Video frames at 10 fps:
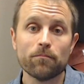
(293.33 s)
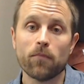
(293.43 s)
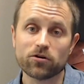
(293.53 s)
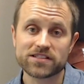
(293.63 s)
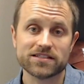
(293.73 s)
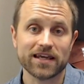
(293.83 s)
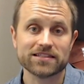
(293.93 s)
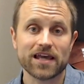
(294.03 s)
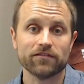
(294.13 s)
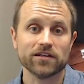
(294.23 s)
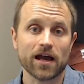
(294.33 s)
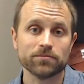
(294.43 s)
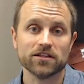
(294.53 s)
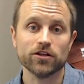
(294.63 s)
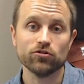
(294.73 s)
Most states have
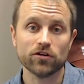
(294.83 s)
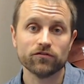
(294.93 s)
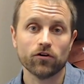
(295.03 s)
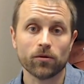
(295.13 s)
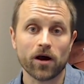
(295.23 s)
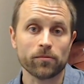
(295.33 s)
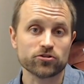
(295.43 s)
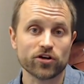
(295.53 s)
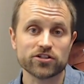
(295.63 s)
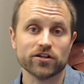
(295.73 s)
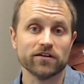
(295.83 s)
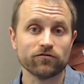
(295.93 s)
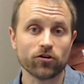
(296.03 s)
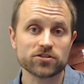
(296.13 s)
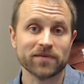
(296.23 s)
adopted the Uniform Arbitration
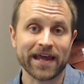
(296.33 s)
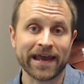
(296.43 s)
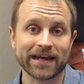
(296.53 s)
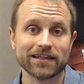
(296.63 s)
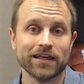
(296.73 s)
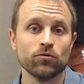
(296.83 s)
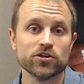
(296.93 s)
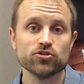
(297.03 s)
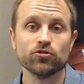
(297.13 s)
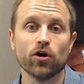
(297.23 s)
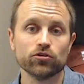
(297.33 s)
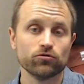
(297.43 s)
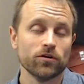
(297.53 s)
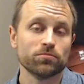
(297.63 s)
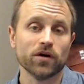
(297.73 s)
Enforcement Act, in which you go
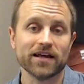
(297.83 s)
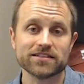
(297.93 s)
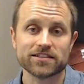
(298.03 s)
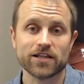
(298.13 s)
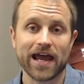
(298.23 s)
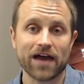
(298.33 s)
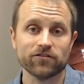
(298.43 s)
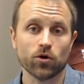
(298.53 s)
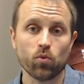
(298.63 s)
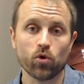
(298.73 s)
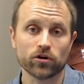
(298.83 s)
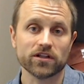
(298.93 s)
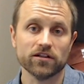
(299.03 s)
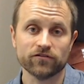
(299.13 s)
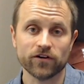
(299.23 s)
through a process to have an
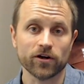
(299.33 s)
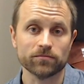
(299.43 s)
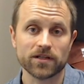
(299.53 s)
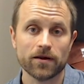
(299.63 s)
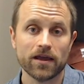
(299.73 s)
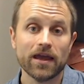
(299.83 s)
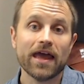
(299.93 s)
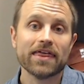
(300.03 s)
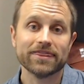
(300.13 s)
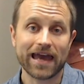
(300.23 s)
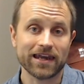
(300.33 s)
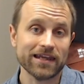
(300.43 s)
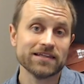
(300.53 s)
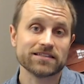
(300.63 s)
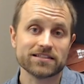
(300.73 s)
award confirmed.
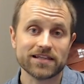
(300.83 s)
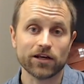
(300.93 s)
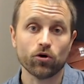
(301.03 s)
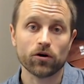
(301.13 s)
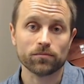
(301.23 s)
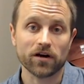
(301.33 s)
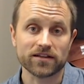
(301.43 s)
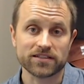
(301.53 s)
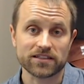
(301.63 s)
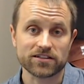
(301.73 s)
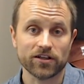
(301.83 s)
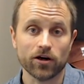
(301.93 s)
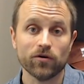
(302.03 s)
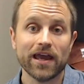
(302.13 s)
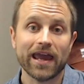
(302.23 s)
That is a state court process,
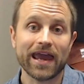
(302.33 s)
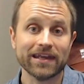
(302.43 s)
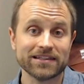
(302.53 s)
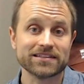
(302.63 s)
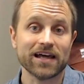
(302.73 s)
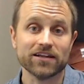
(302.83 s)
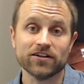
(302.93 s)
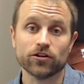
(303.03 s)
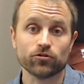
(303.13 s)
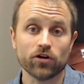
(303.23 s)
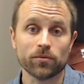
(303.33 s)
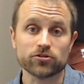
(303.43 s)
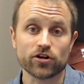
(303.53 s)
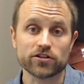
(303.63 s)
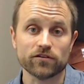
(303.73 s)
though, and is not done through
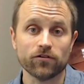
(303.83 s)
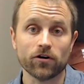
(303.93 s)
arbitration